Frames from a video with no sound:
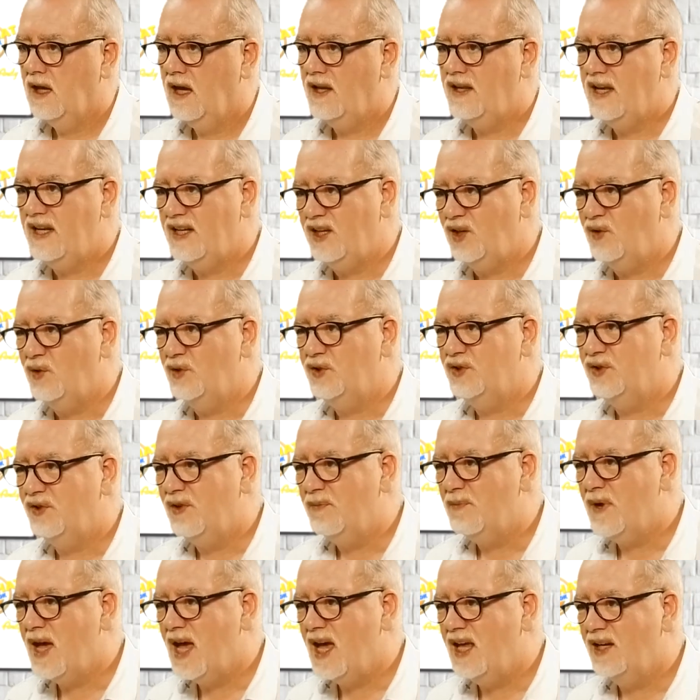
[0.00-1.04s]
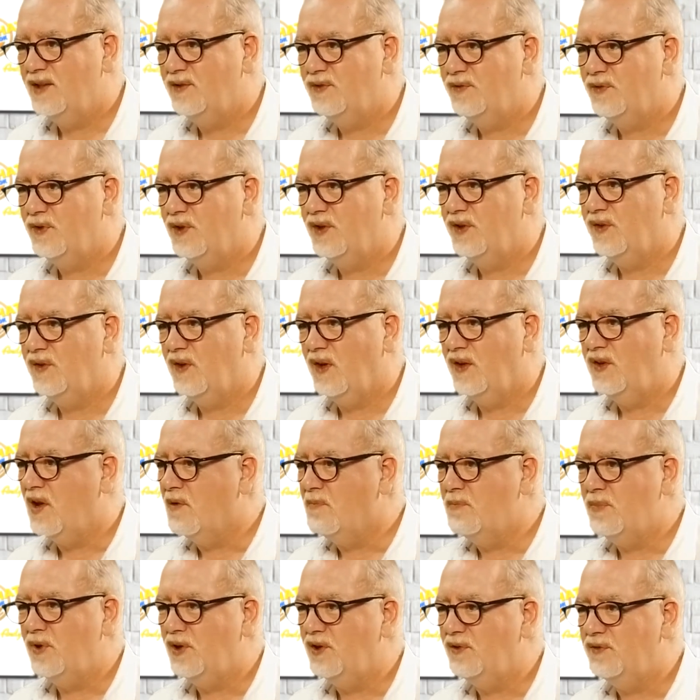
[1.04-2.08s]
And then they go into remand for a
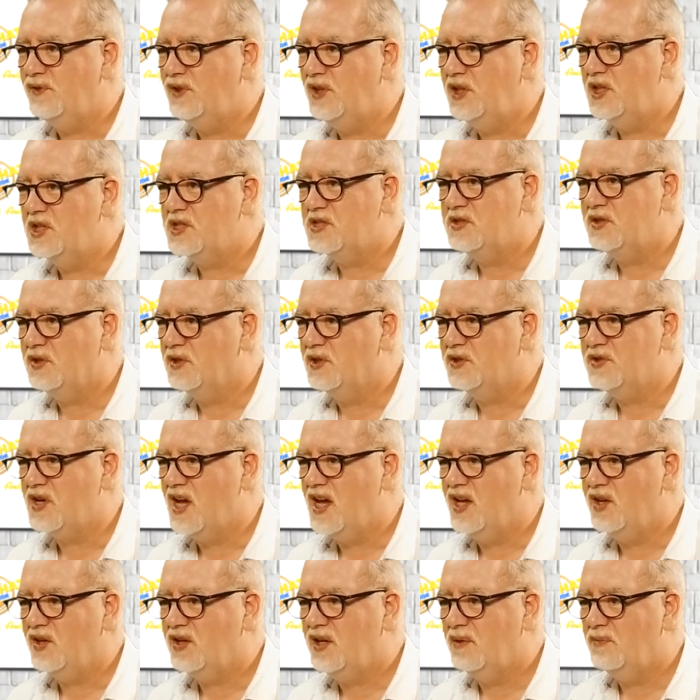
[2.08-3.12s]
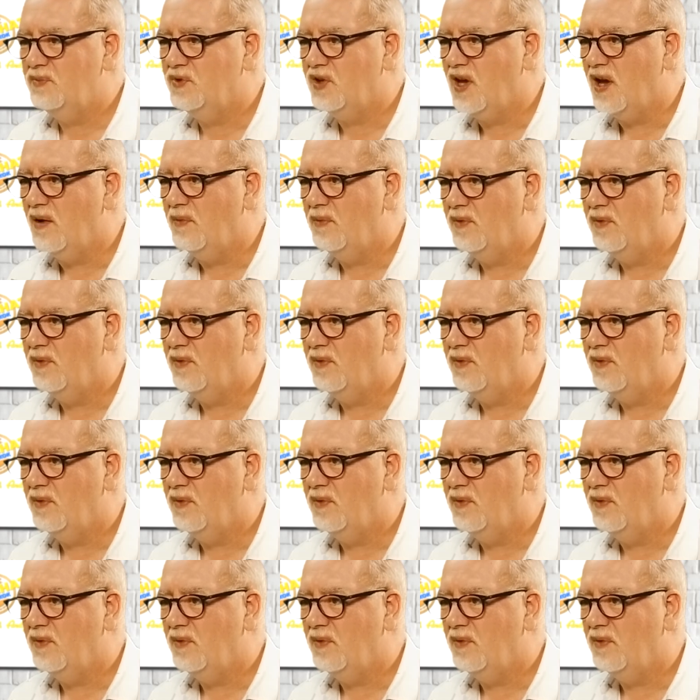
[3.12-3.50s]
number of years till the trial comes up.